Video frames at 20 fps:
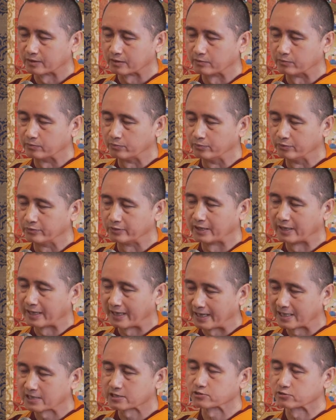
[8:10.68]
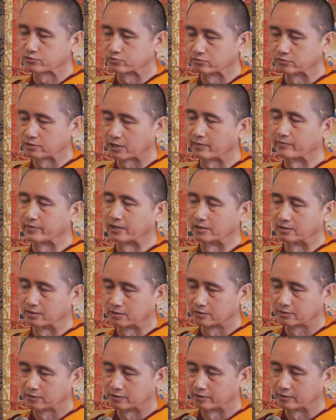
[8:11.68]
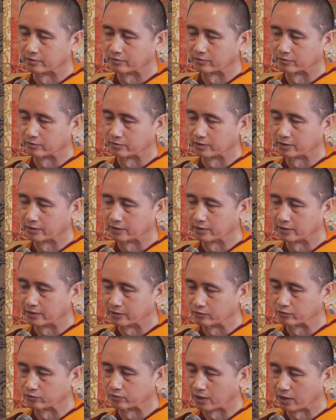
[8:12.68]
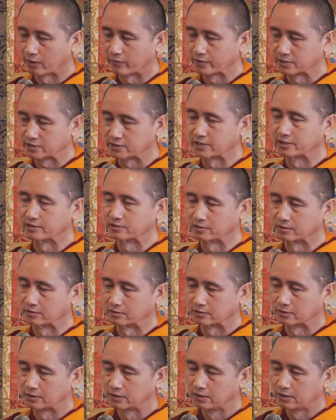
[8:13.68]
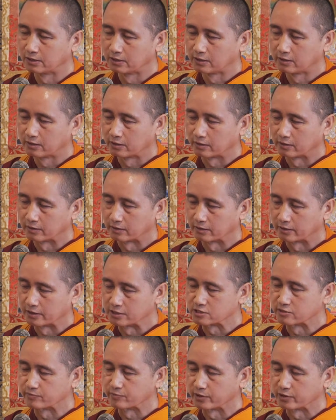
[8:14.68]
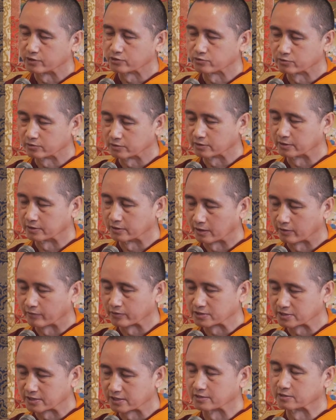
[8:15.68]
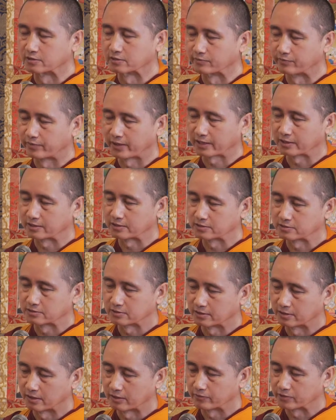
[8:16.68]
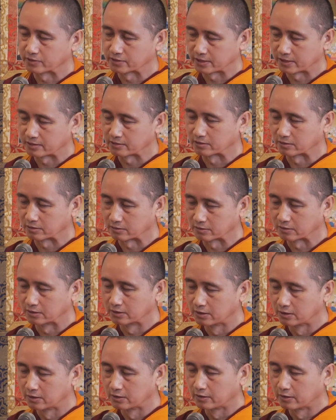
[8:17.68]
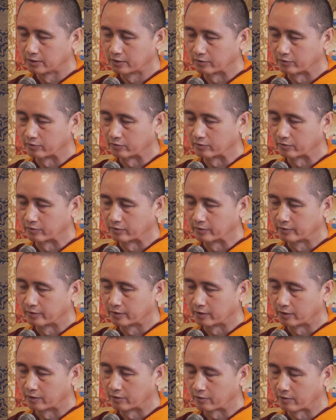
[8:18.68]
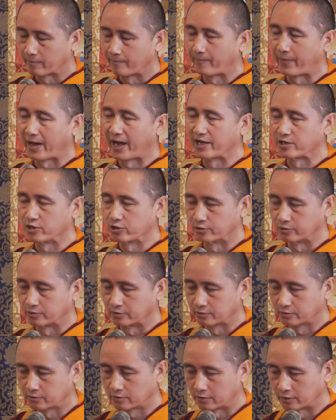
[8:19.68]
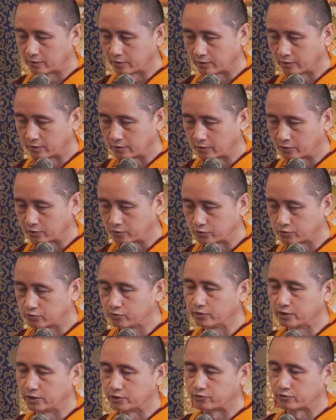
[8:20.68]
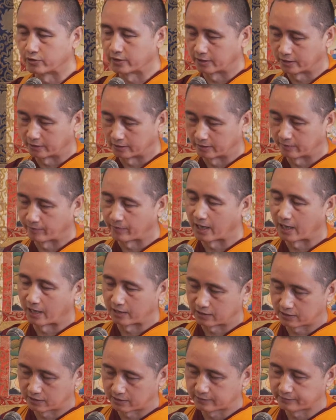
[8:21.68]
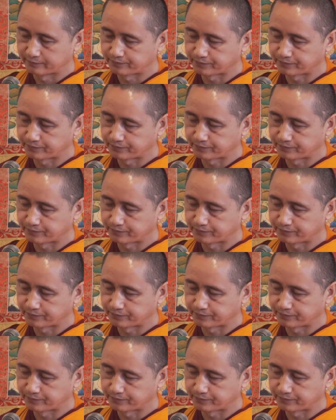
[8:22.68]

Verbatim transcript: Buddha has to come in, you know, into our central uh, inspiration, in our central practice, in our central, you know, uh, companion uh, to the training in the path.